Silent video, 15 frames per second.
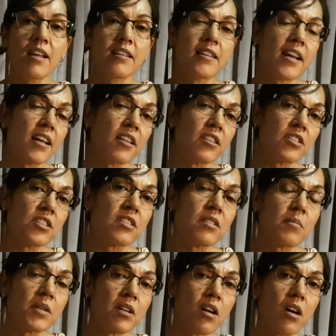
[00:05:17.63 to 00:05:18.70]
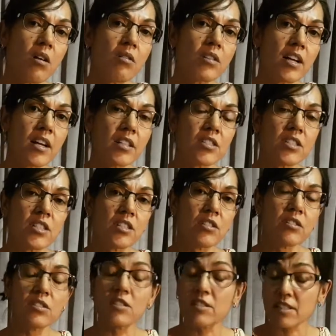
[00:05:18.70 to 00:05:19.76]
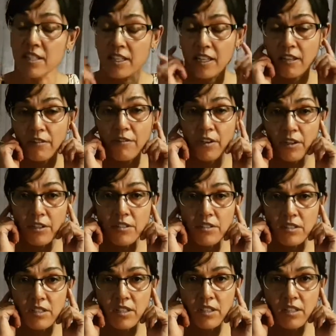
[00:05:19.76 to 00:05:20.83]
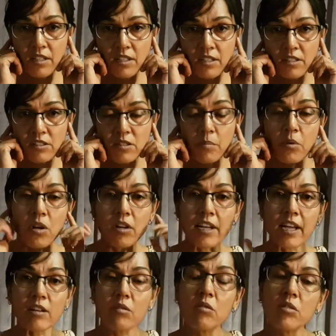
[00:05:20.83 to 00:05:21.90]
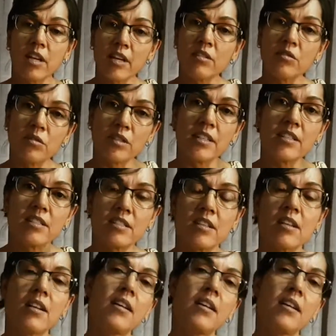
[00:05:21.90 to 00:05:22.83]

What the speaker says: Now that she's a bit older, she uses the earphones to block out all that noise.